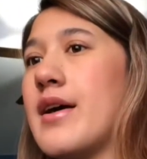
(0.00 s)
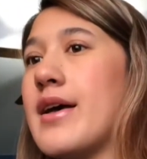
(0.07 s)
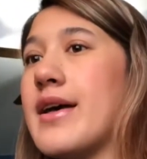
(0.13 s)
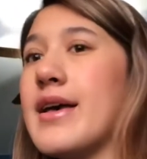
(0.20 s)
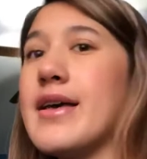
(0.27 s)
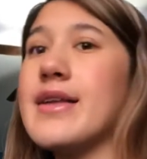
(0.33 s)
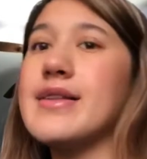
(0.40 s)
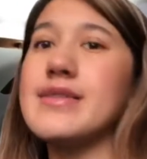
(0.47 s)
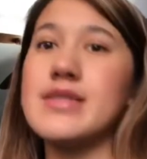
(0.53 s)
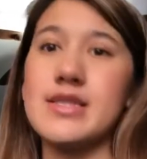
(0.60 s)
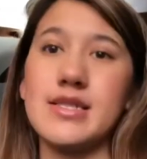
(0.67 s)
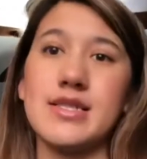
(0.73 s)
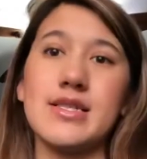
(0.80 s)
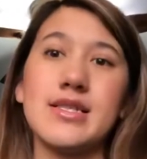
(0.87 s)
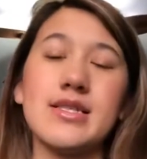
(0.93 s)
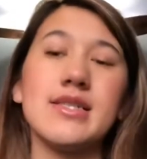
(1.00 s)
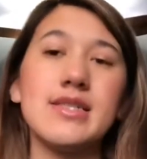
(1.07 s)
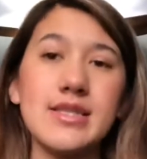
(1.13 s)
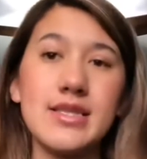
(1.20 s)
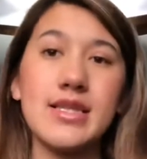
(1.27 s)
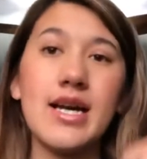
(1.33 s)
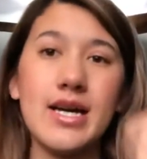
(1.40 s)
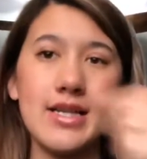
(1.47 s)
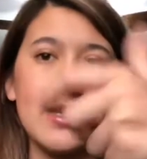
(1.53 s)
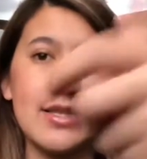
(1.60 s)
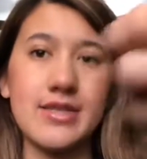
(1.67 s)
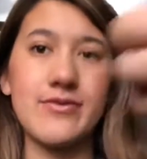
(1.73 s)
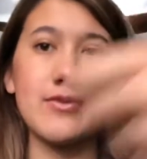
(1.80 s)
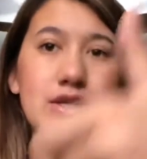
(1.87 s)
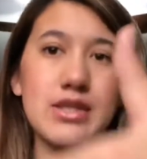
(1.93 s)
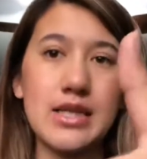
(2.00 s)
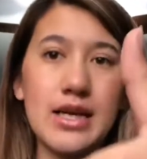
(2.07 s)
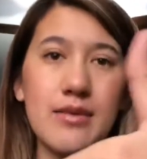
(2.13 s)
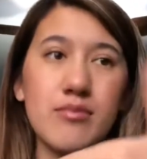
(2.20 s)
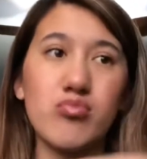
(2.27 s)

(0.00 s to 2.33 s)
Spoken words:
And yeah, that's the first type.